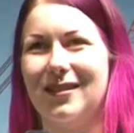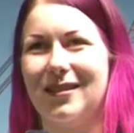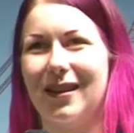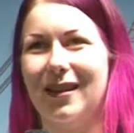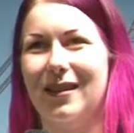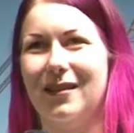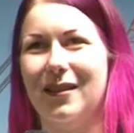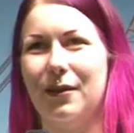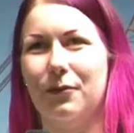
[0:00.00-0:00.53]
So
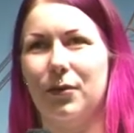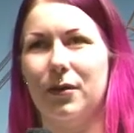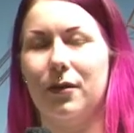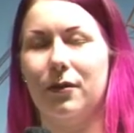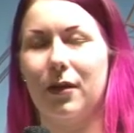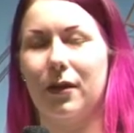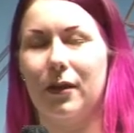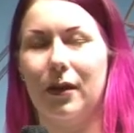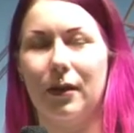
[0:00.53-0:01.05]
they will
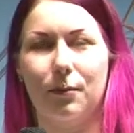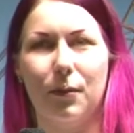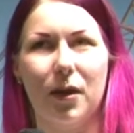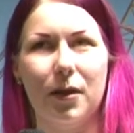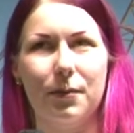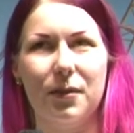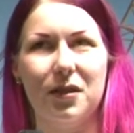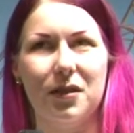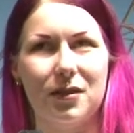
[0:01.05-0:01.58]
know that there
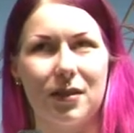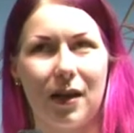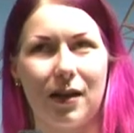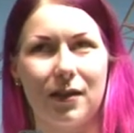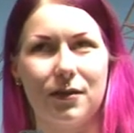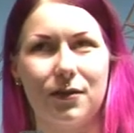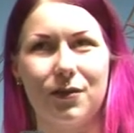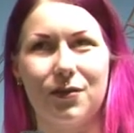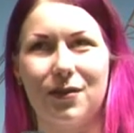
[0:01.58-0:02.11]
might be
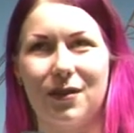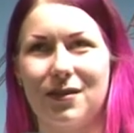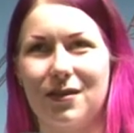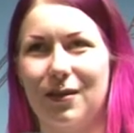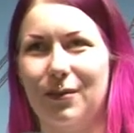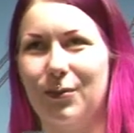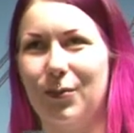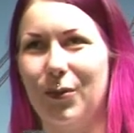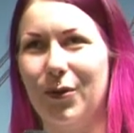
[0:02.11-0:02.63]
disasters at
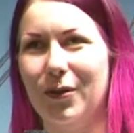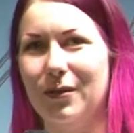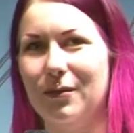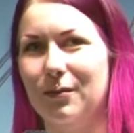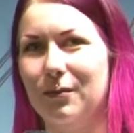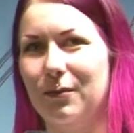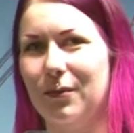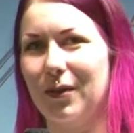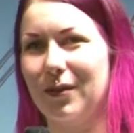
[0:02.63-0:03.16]
some point,
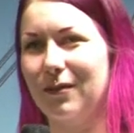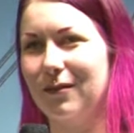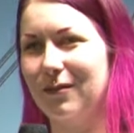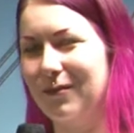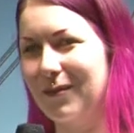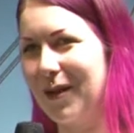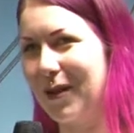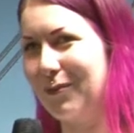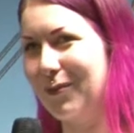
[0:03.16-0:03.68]
but
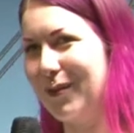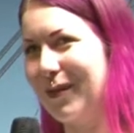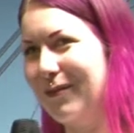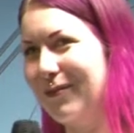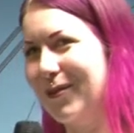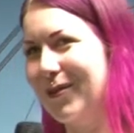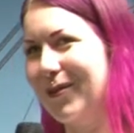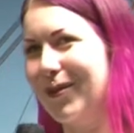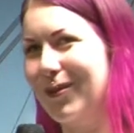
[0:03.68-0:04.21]
they will
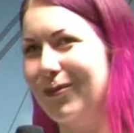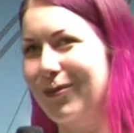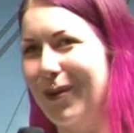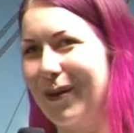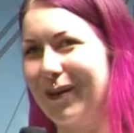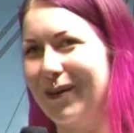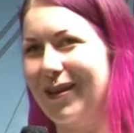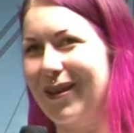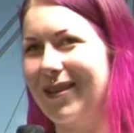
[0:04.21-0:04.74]
never know
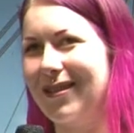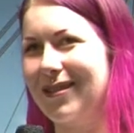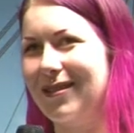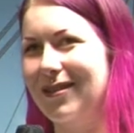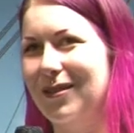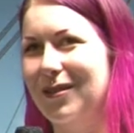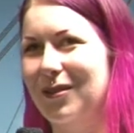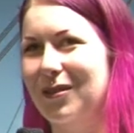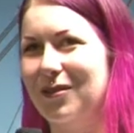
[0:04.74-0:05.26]
where it hits.
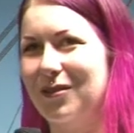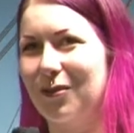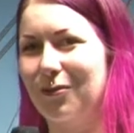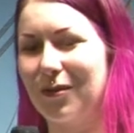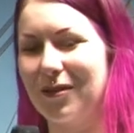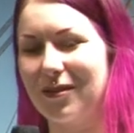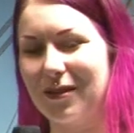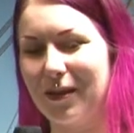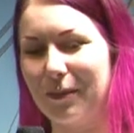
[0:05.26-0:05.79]
So
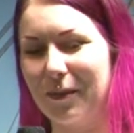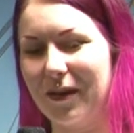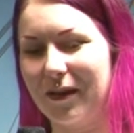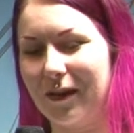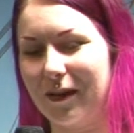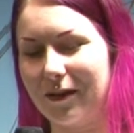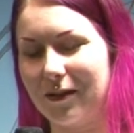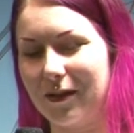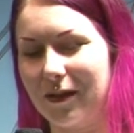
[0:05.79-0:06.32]
once they
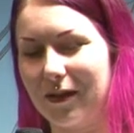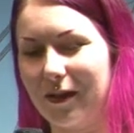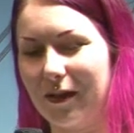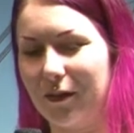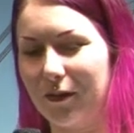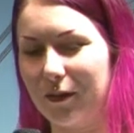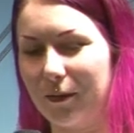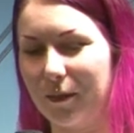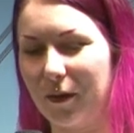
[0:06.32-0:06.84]
build their city
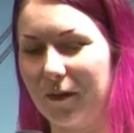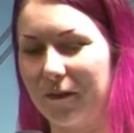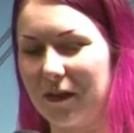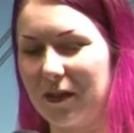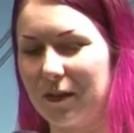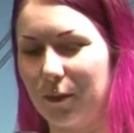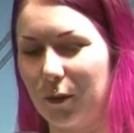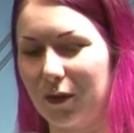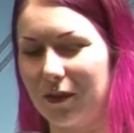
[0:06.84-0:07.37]
on the perfect
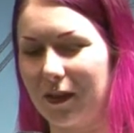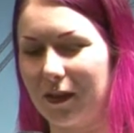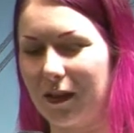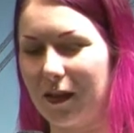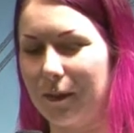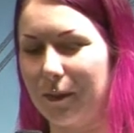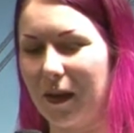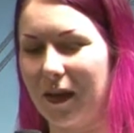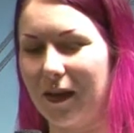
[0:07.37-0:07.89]
spot that
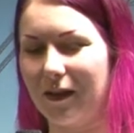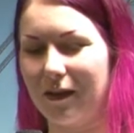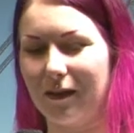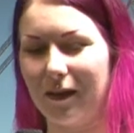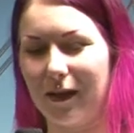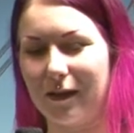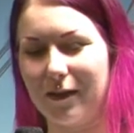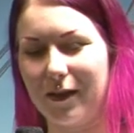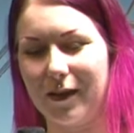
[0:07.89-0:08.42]
I made,
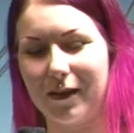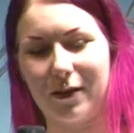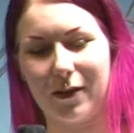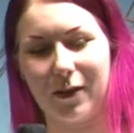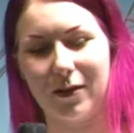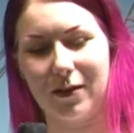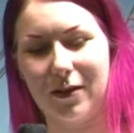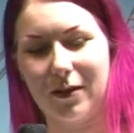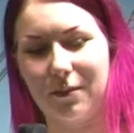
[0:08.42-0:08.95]
and then
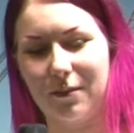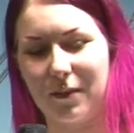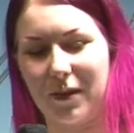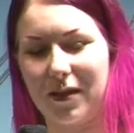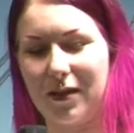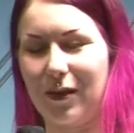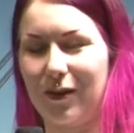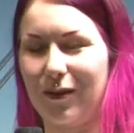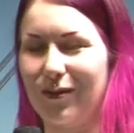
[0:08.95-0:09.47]
the
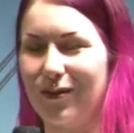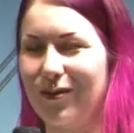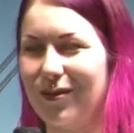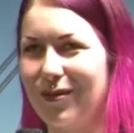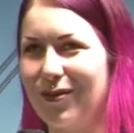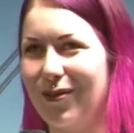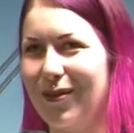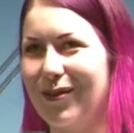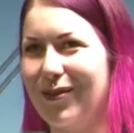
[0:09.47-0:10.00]
meteor
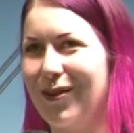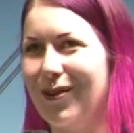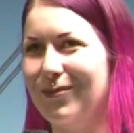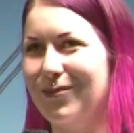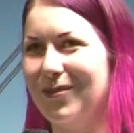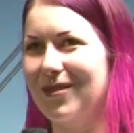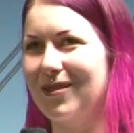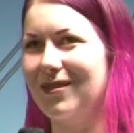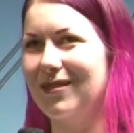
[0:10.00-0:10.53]
strike
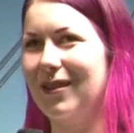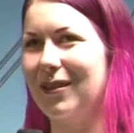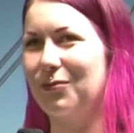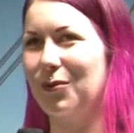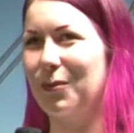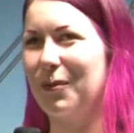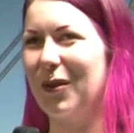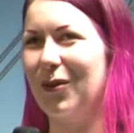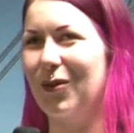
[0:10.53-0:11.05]
comes, it
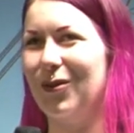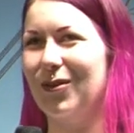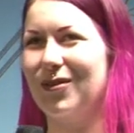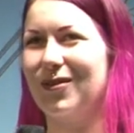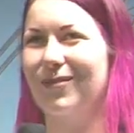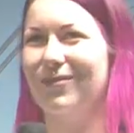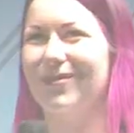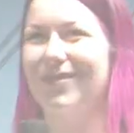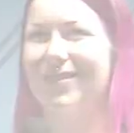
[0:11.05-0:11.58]
will be awesome.